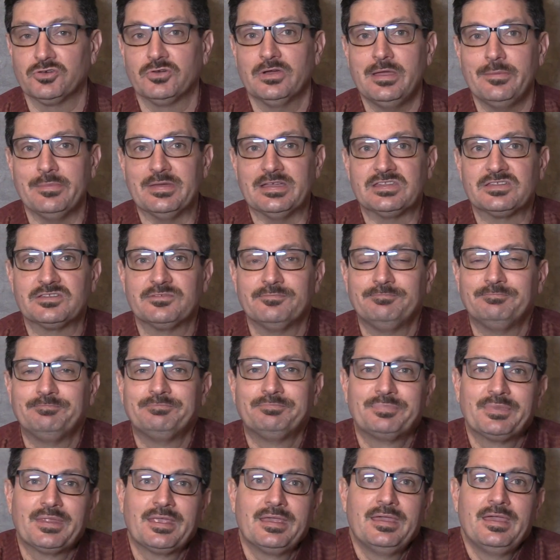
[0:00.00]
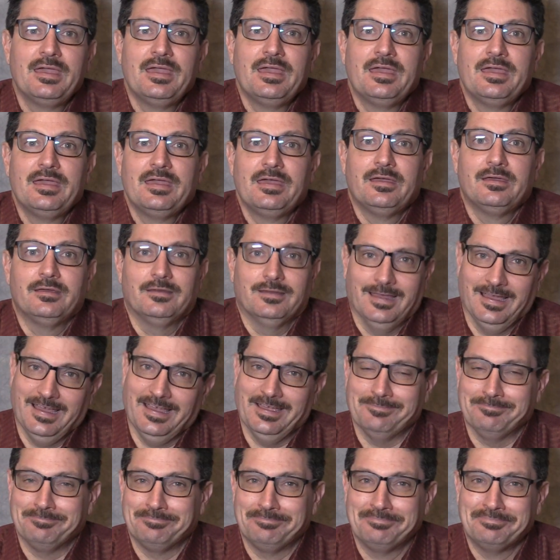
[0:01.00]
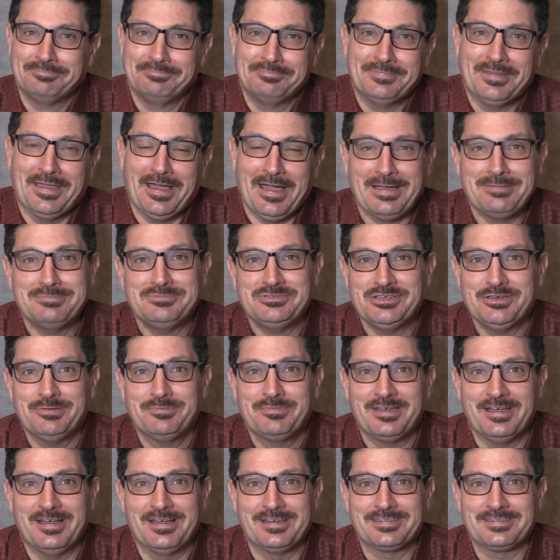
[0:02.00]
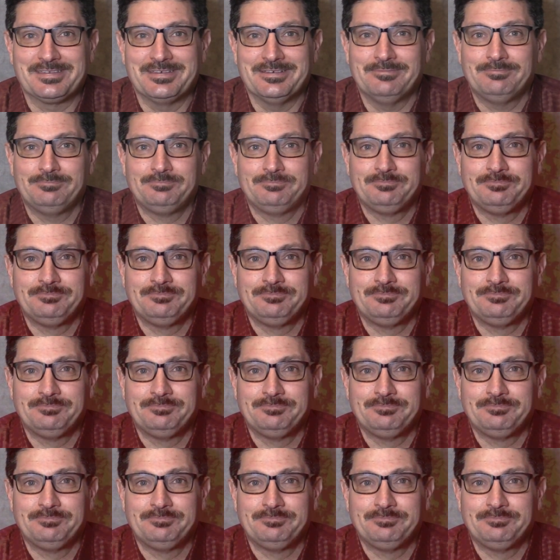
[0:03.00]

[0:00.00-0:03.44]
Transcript: your image. Hi, I'm Jim Costa.